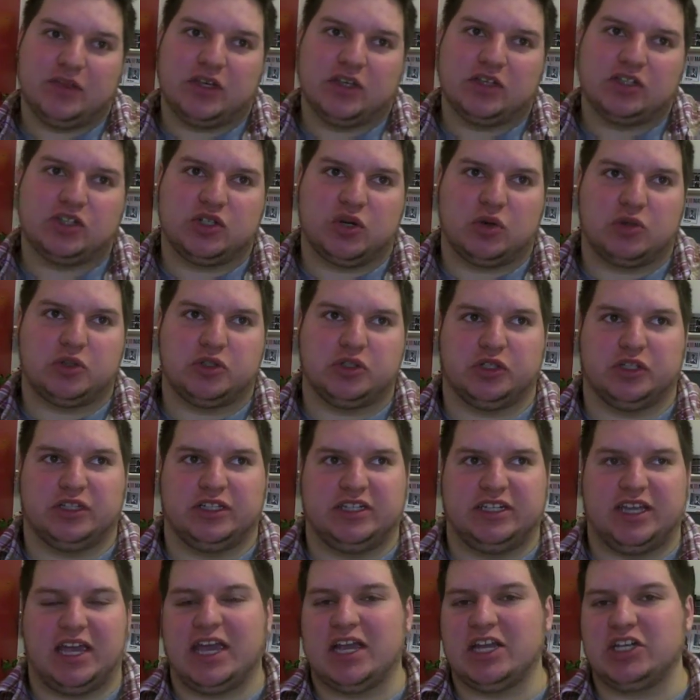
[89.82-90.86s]
social
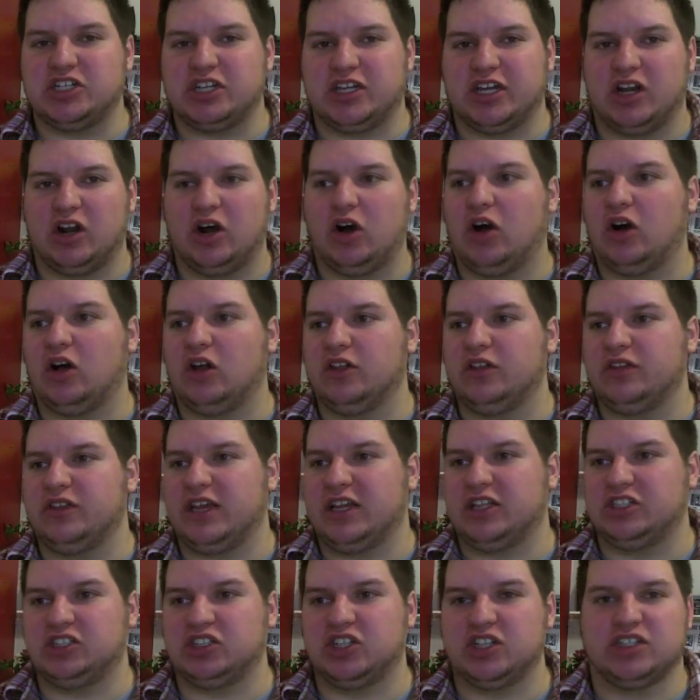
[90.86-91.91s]
engaging at all.
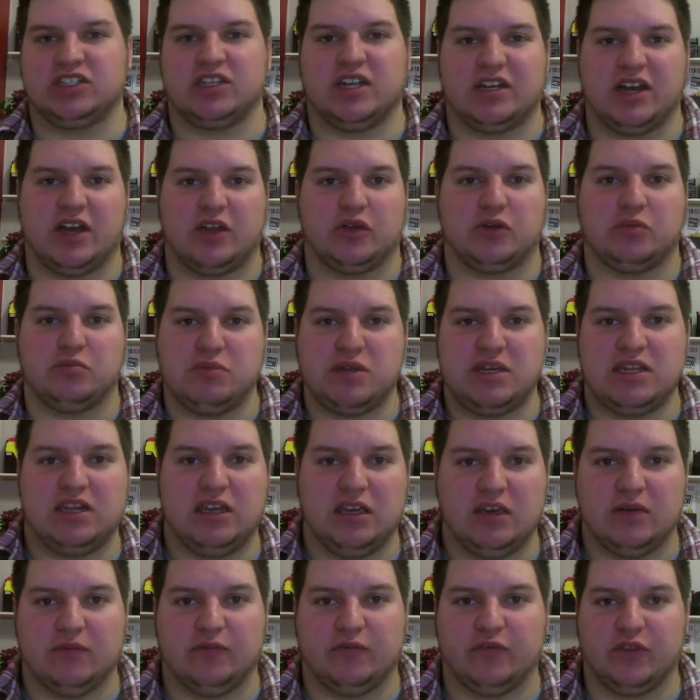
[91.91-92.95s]
It's just another
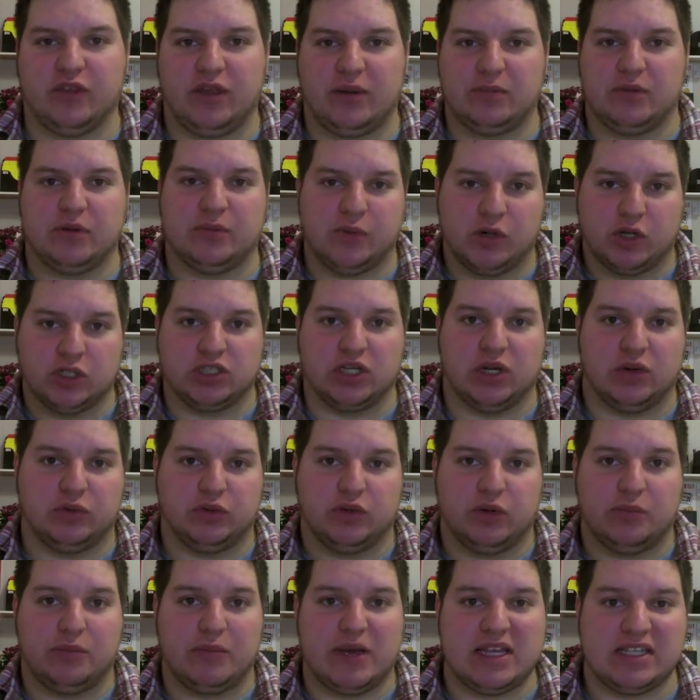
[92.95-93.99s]
medium for them to push out
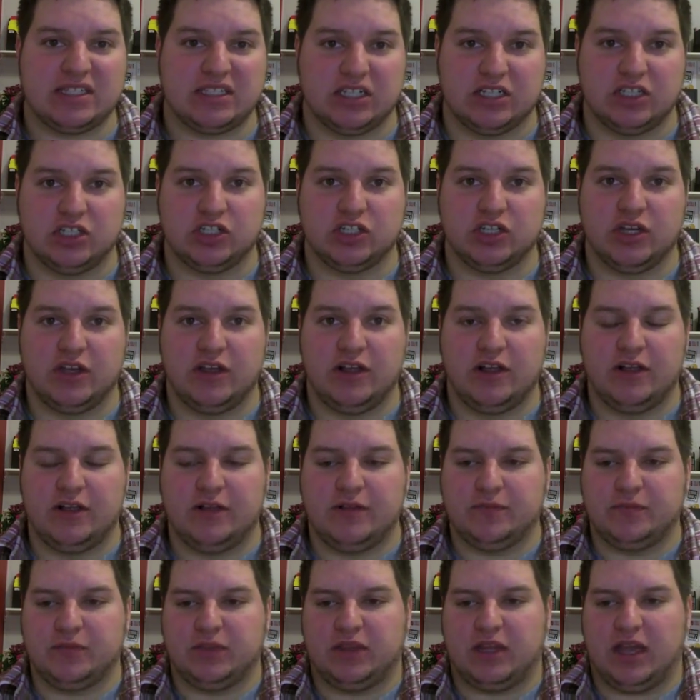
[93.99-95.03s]
their message.
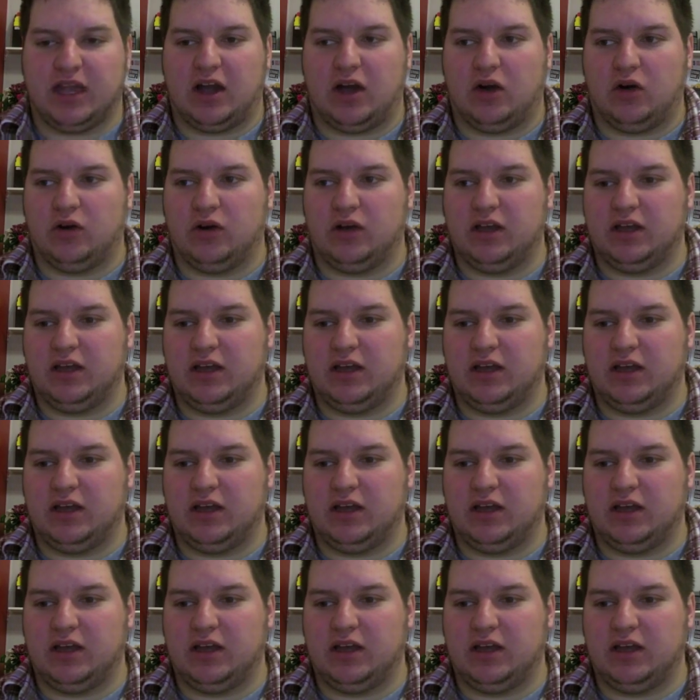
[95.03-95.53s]
Now,